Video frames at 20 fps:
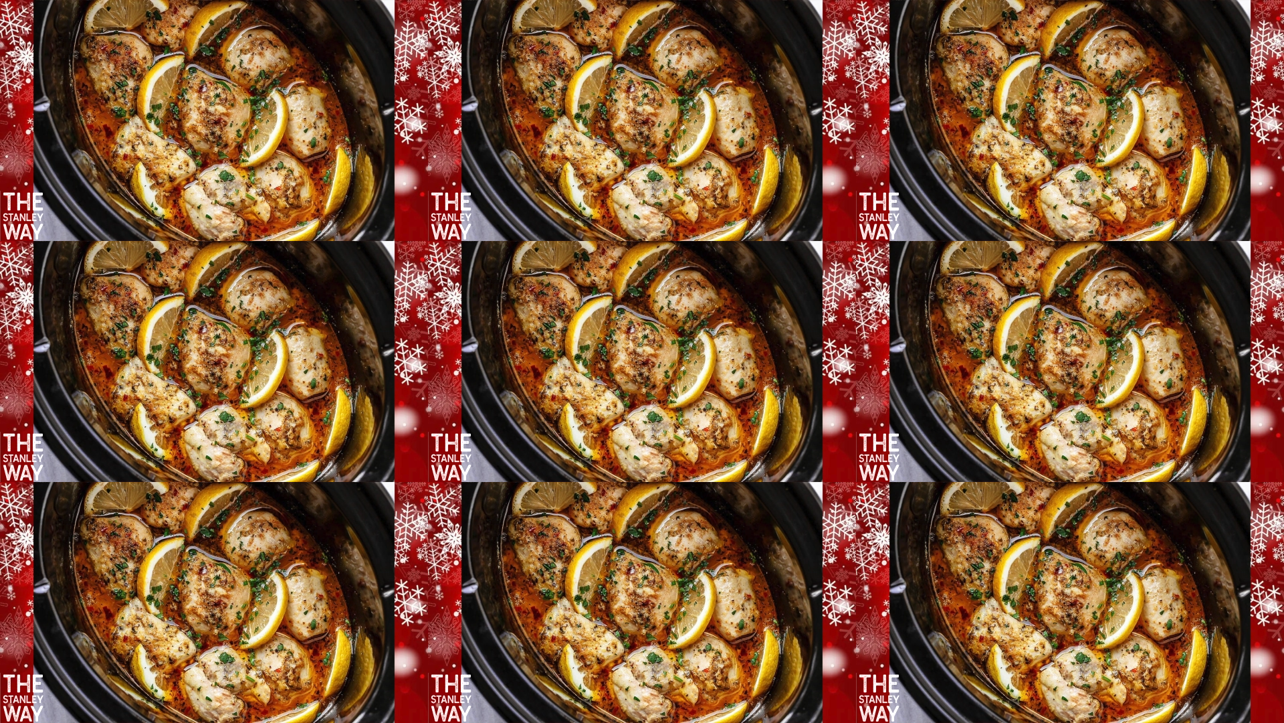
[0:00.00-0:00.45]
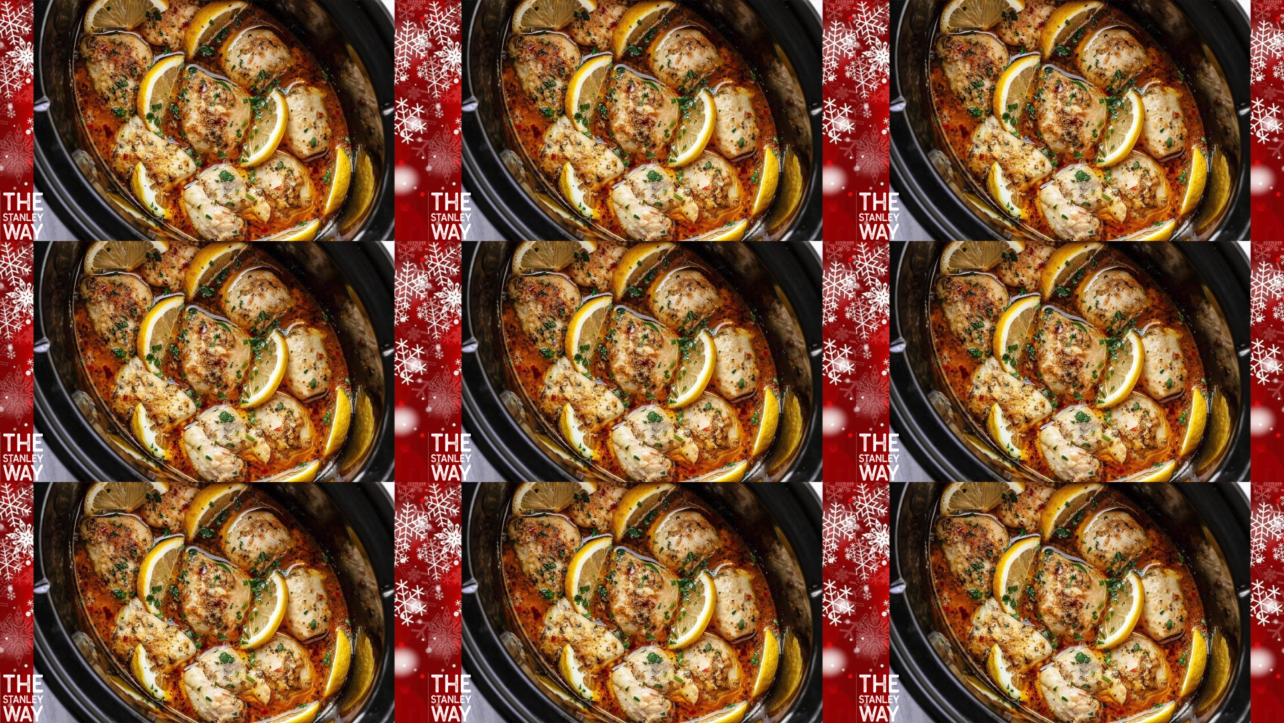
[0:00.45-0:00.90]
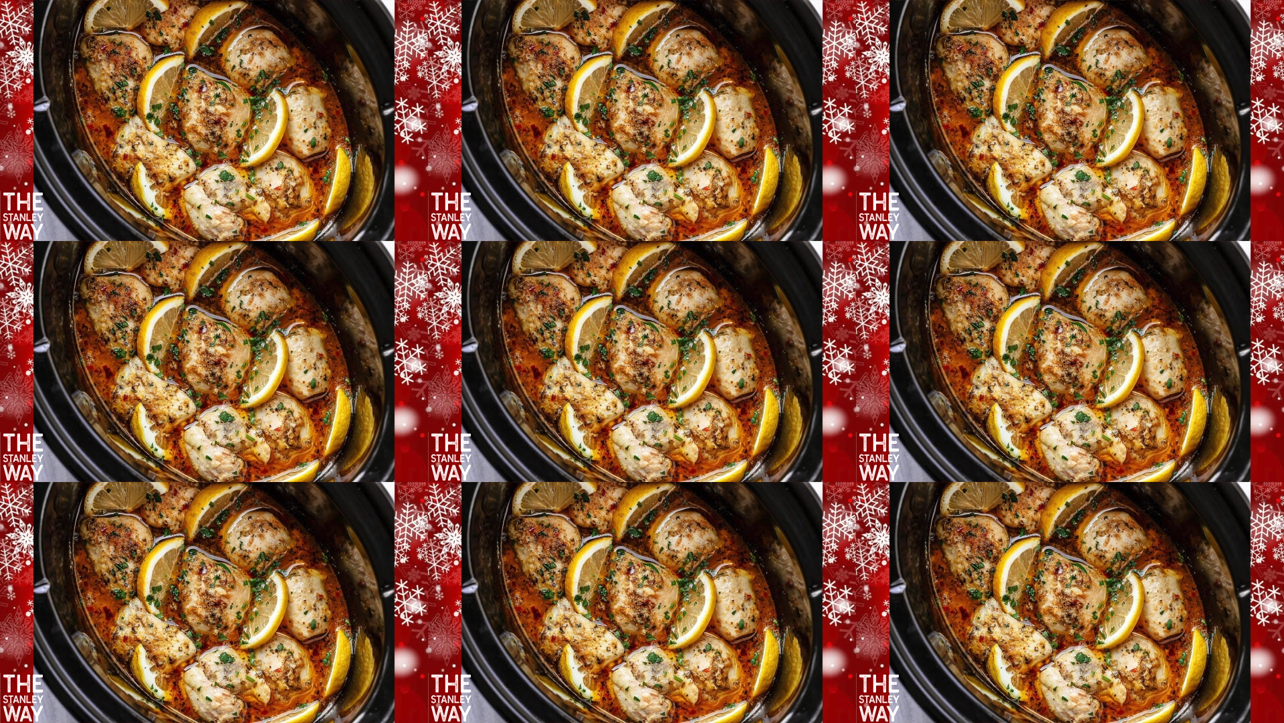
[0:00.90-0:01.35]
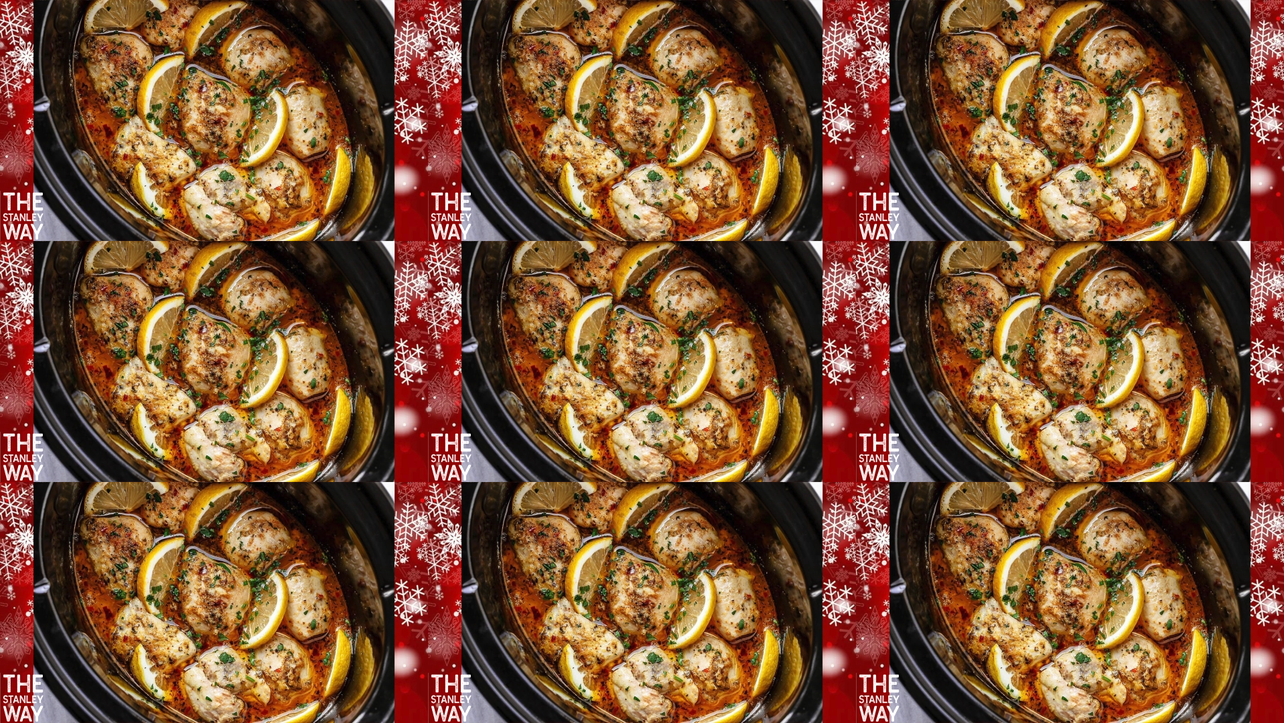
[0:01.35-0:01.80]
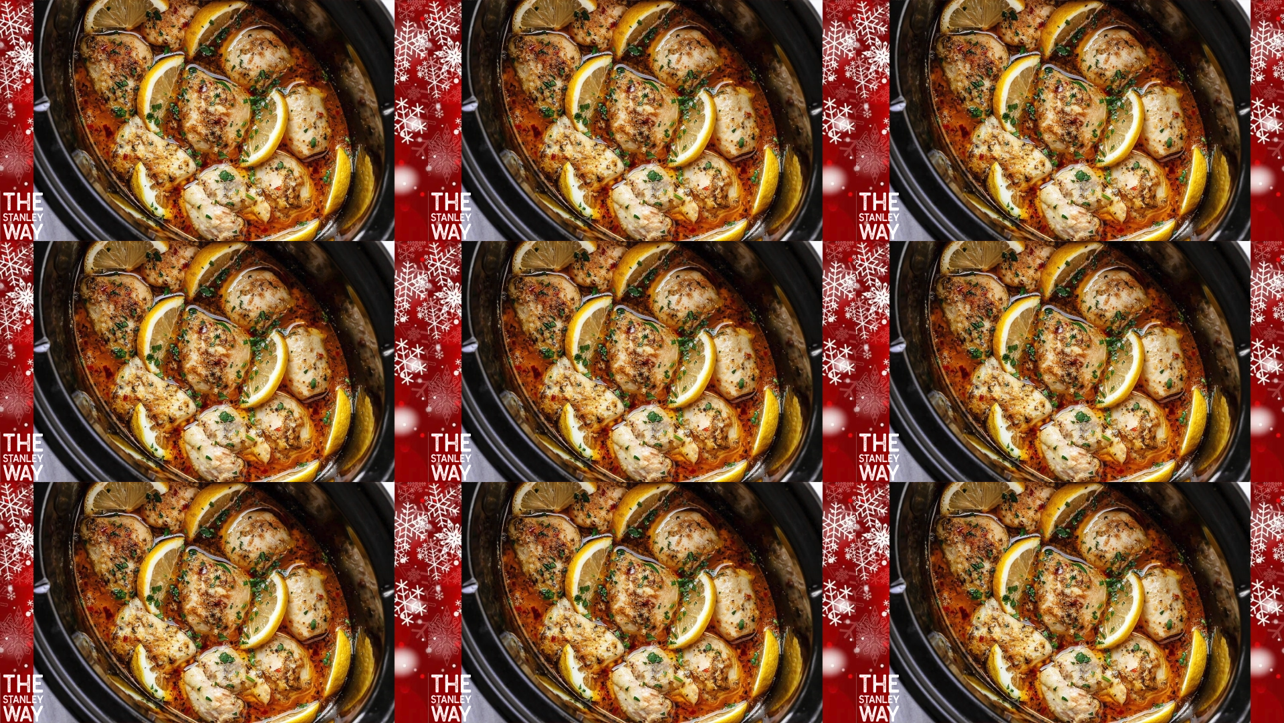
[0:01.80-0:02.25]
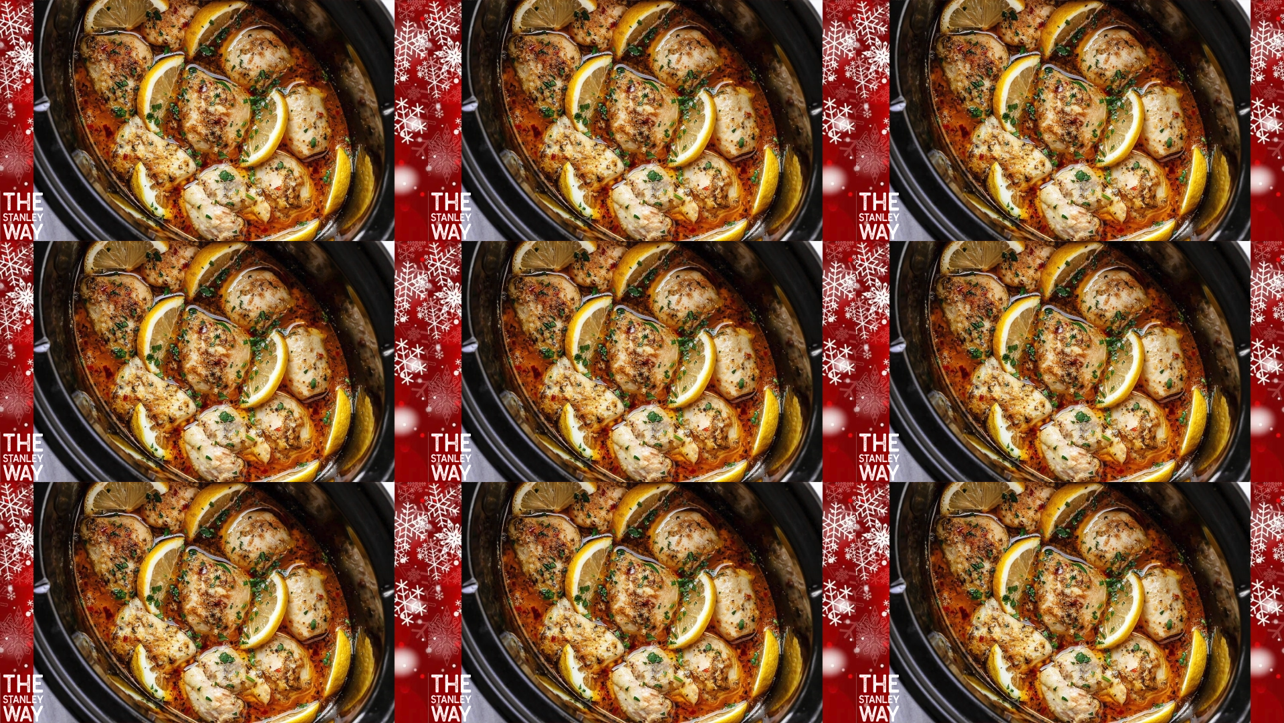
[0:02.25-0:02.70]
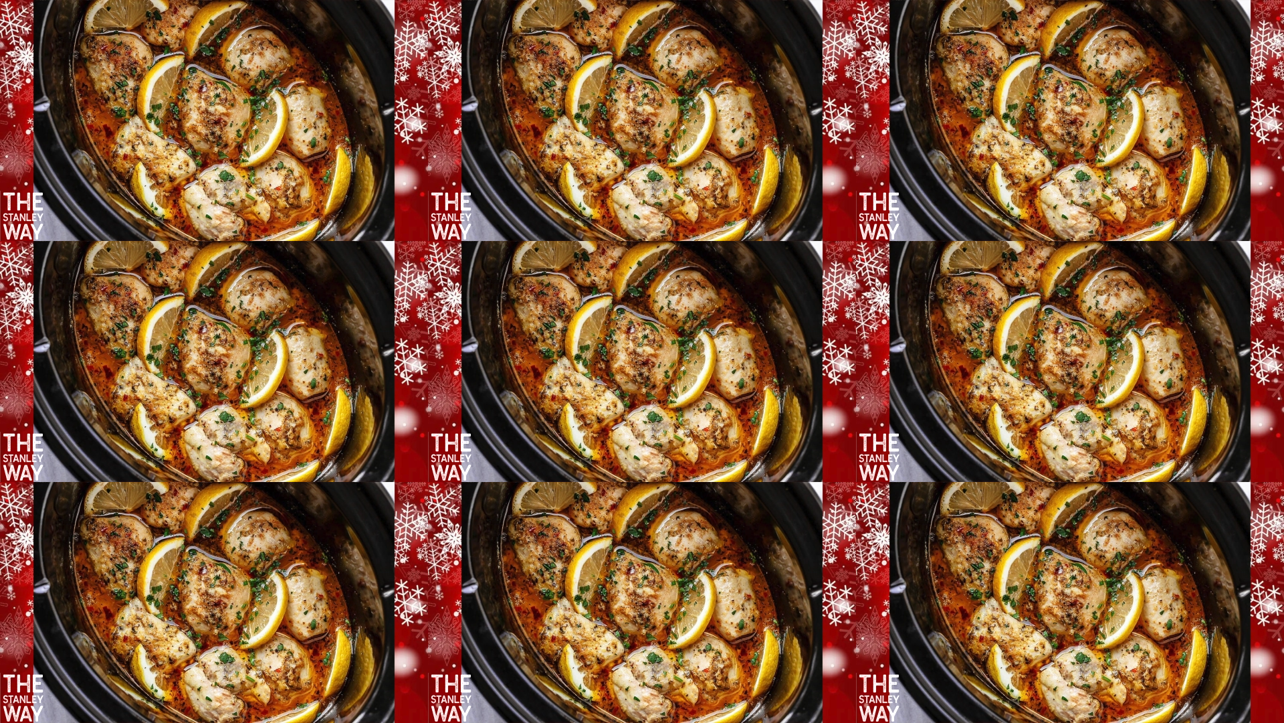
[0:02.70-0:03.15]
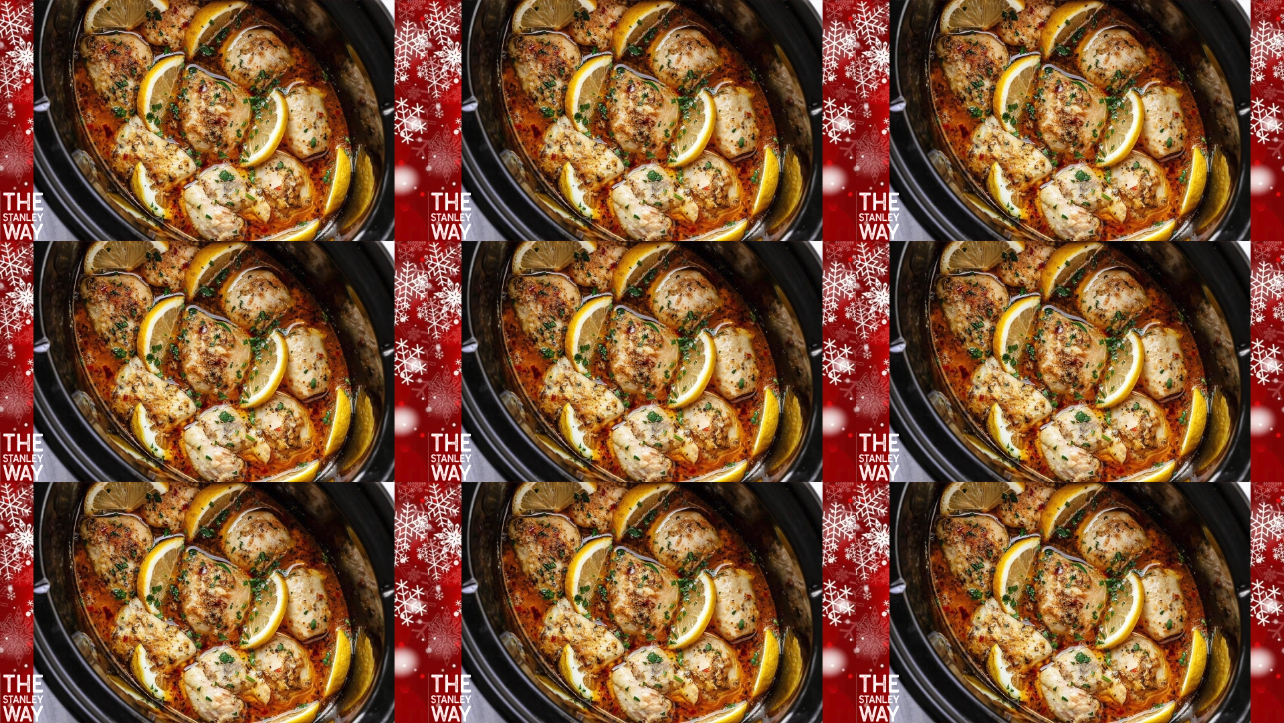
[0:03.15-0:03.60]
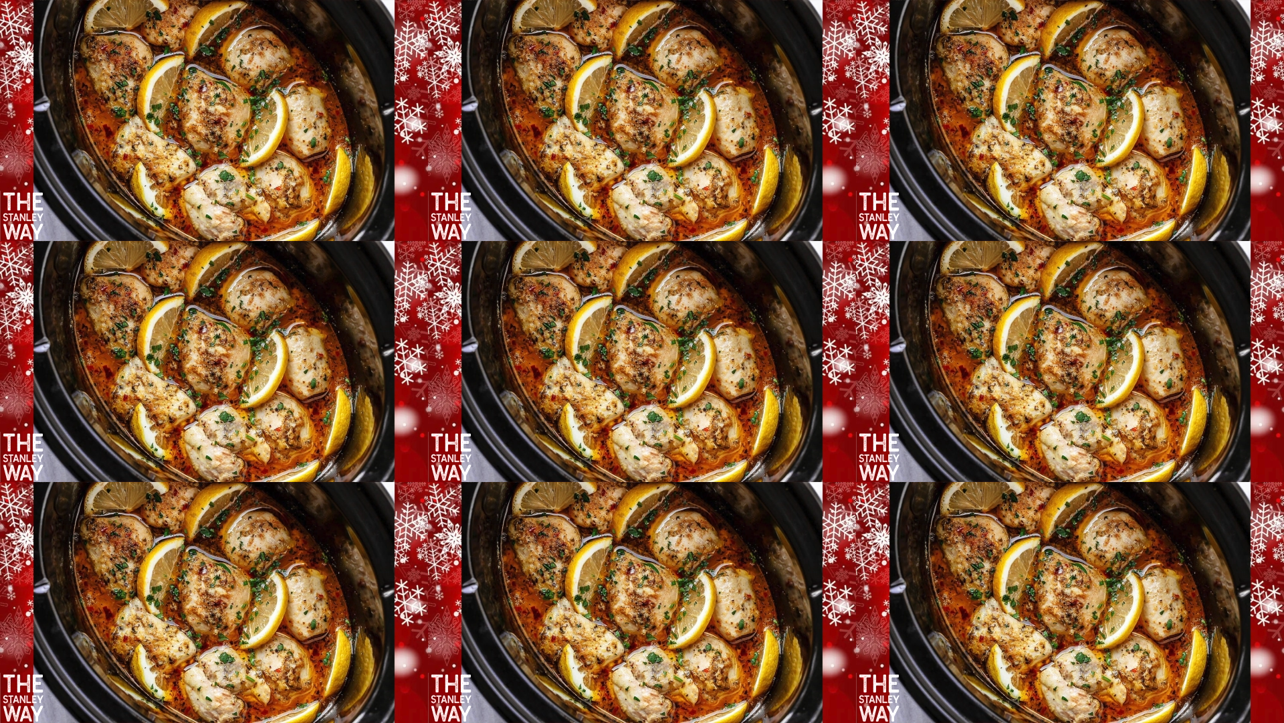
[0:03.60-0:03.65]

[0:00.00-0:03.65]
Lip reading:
(no speaker visible)